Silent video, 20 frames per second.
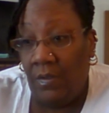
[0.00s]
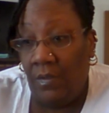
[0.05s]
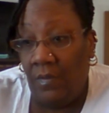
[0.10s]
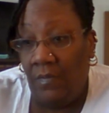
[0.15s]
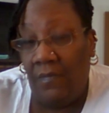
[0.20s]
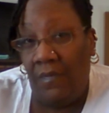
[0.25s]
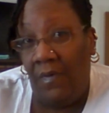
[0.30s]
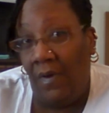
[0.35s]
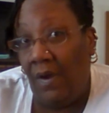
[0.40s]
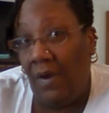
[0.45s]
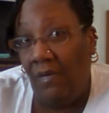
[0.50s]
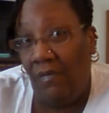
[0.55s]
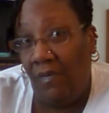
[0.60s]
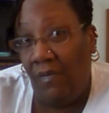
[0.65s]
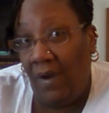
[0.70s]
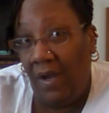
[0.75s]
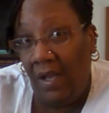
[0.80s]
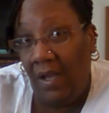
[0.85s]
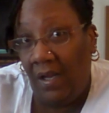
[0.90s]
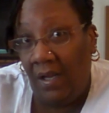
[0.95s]
very
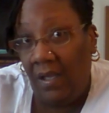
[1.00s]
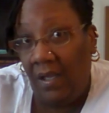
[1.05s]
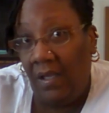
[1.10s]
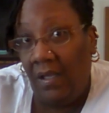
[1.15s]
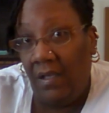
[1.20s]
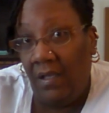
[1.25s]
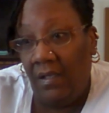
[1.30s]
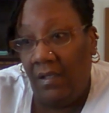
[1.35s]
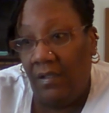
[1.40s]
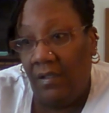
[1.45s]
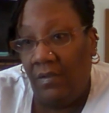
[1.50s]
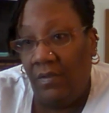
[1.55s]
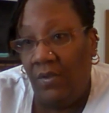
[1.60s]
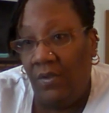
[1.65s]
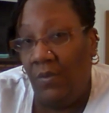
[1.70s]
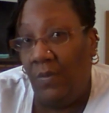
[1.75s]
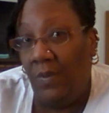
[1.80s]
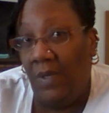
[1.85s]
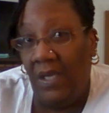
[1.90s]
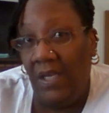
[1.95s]
rarely
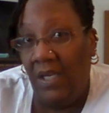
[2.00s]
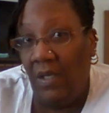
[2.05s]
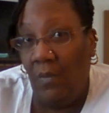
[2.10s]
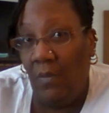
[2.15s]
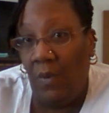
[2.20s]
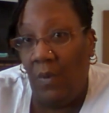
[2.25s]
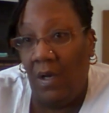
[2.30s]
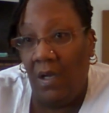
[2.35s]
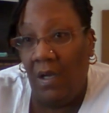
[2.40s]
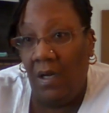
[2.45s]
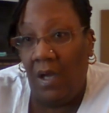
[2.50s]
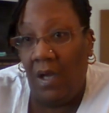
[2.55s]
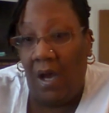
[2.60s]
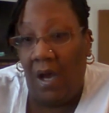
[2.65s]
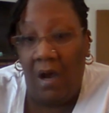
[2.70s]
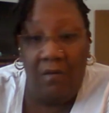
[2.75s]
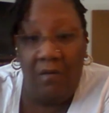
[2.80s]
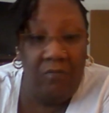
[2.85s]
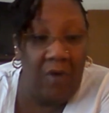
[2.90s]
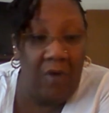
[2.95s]
do anyone
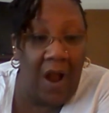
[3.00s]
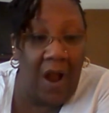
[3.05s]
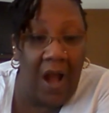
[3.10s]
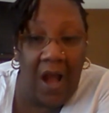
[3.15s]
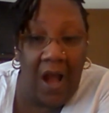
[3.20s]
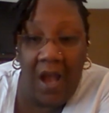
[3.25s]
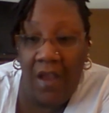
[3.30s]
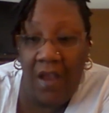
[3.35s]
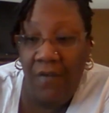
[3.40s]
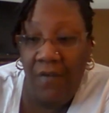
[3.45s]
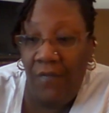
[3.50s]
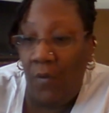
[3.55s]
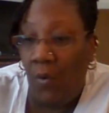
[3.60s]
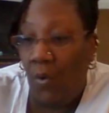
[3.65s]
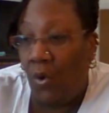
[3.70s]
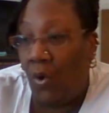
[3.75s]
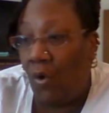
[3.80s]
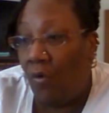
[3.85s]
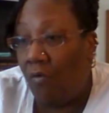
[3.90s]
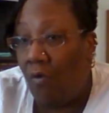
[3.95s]
arrive
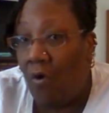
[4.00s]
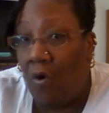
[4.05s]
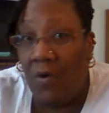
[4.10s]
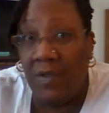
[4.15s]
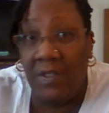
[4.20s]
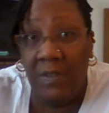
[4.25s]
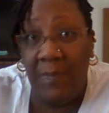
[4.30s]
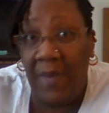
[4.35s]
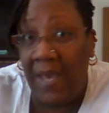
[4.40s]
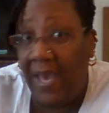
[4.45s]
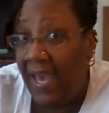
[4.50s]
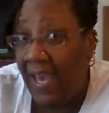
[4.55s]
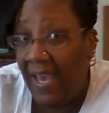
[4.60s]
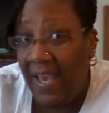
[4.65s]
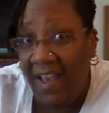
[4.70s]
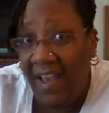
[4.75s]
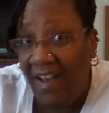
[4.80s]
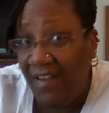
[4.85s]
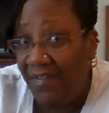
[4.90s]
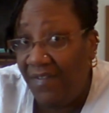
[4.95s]
or cross
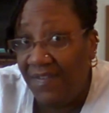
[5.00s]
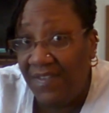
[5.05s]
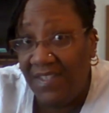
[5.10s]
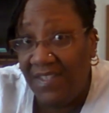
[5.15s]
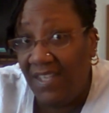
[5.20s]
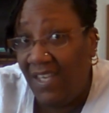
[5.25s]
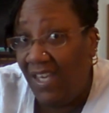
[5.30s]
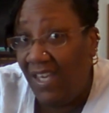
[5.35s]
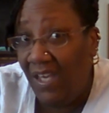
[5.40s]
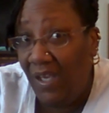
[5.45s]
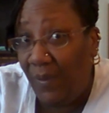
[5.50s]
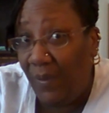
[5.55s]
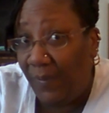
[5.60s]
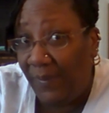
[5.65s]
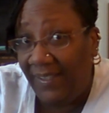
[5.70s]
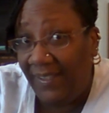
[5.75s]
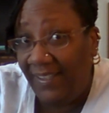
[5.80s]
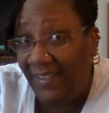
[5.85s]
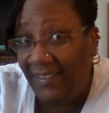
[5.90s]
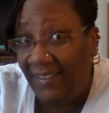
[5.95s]
paths
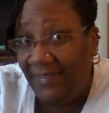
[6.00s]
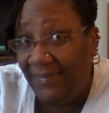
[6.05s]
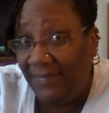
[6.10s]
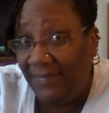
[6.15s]
equally.